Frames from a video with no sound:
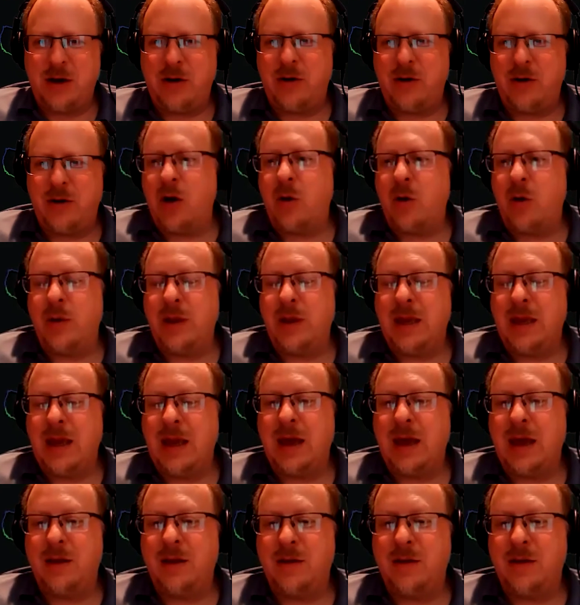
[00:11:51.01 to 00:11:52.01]
or no one
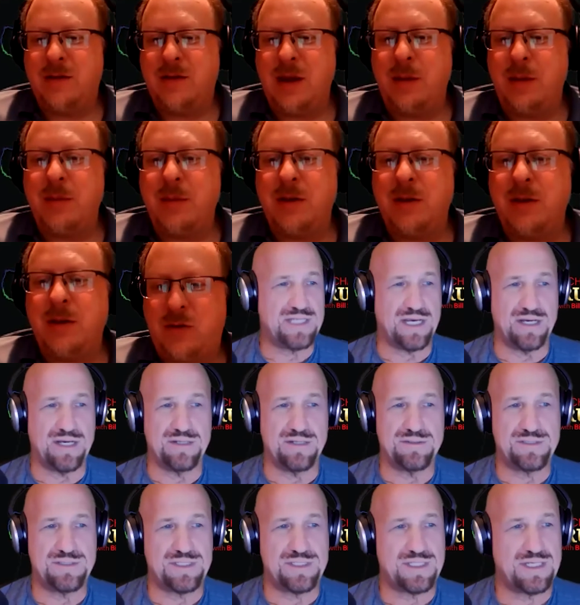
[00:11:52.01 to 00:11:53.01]
yet has
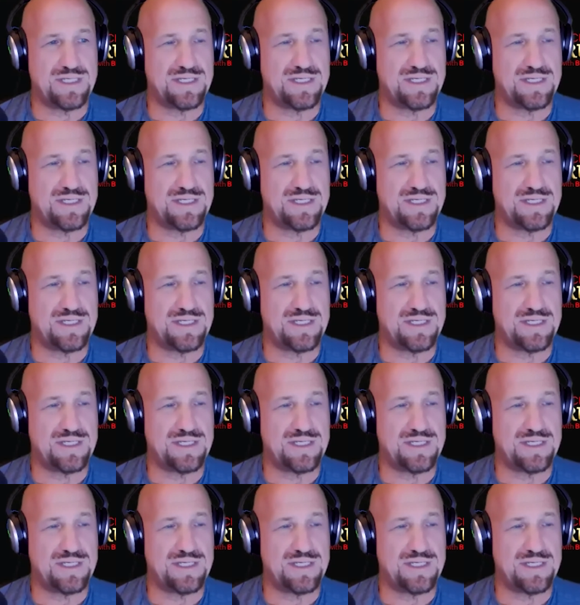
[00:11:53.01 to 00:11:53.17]
demonstrated that.